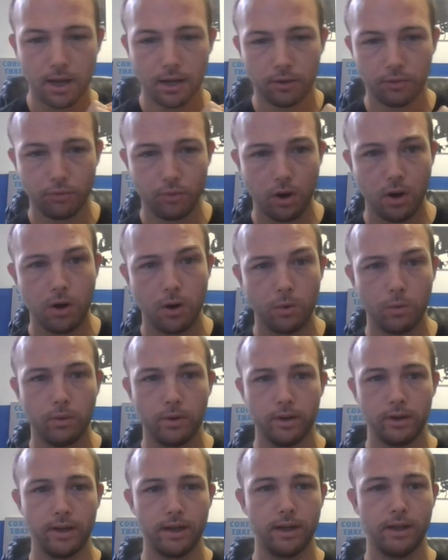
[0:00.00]
grow
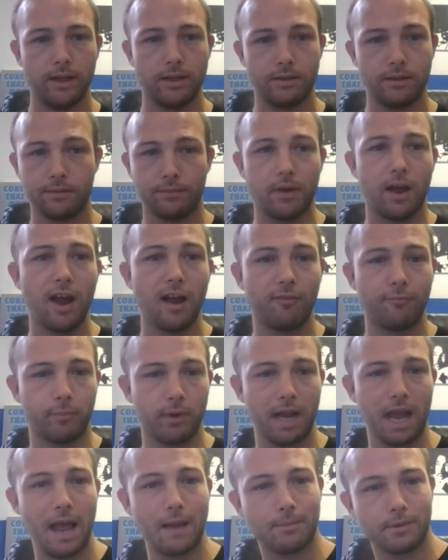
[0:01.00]
and survive,
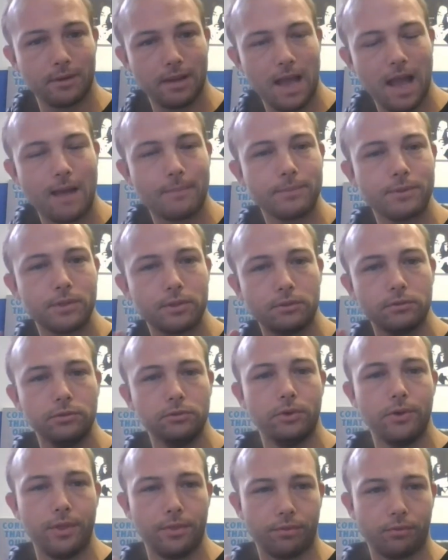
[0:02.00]
but
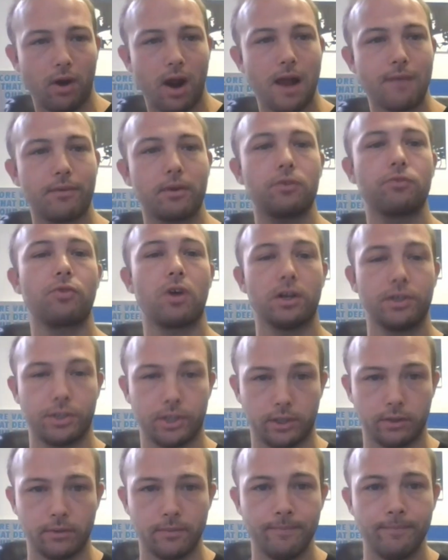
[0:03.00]
absolutely thrive and crush
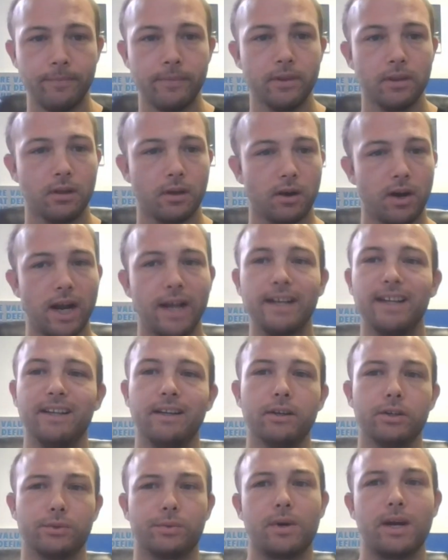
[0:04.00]
it. All right. And
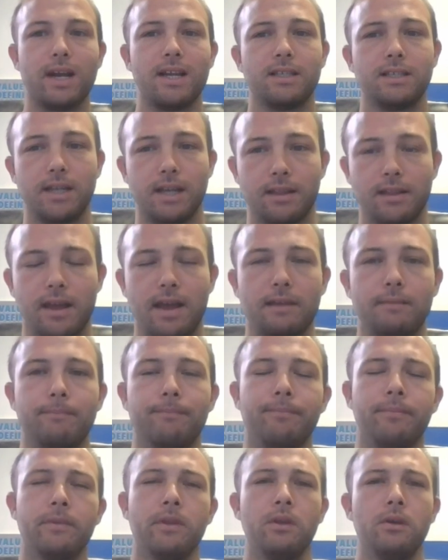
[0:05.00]
here's why I say that.
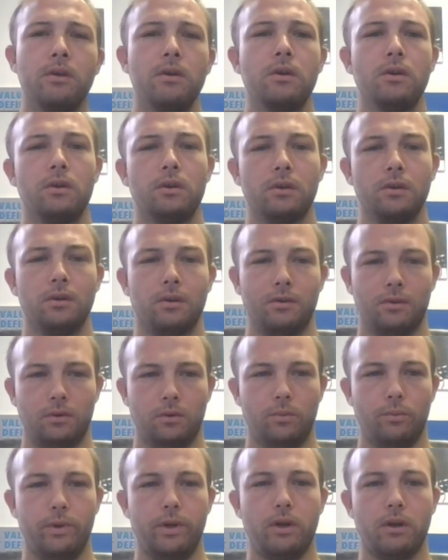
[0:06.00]

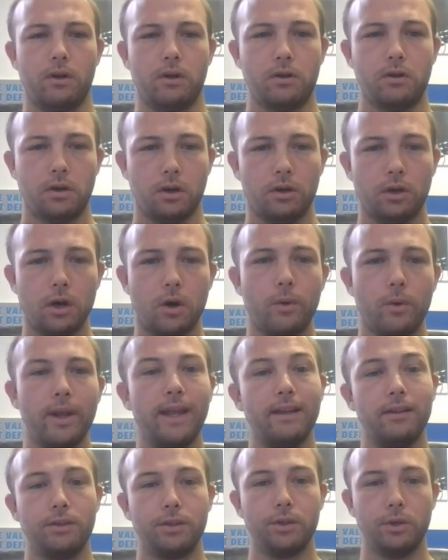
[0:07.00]
We are going
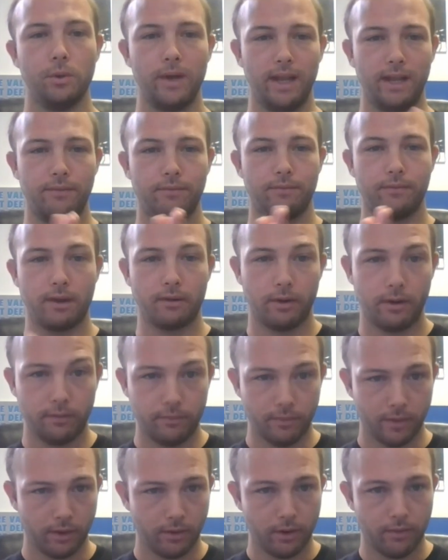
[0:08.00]
into a very,
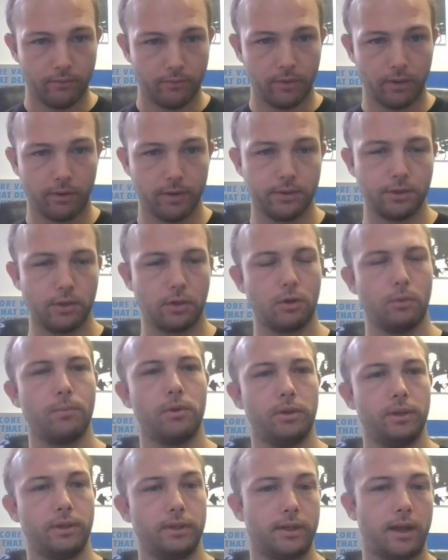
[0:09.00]
very, very
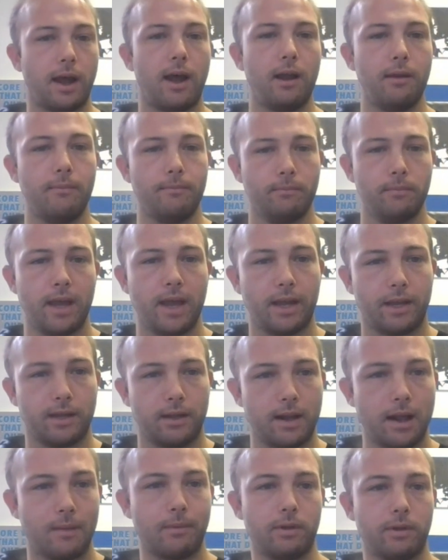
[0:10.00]
turbulent time,
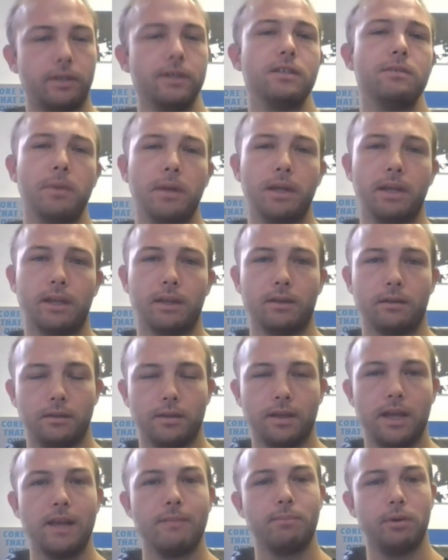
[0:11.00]
economically speaking
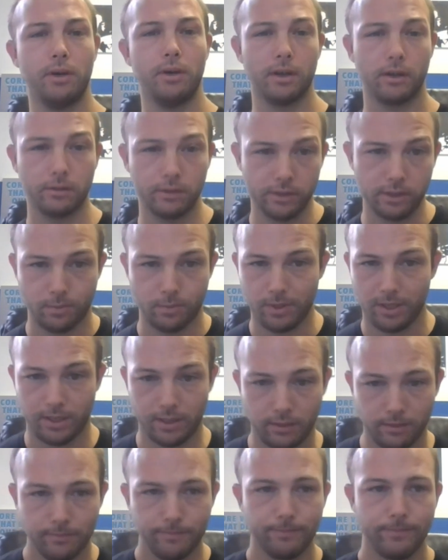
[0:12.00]
and politically
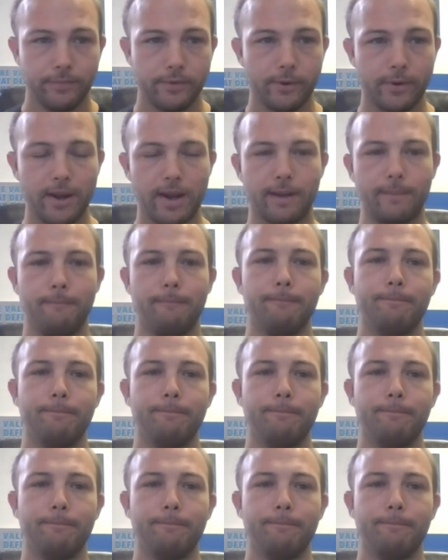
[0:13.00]
speaking. Okay.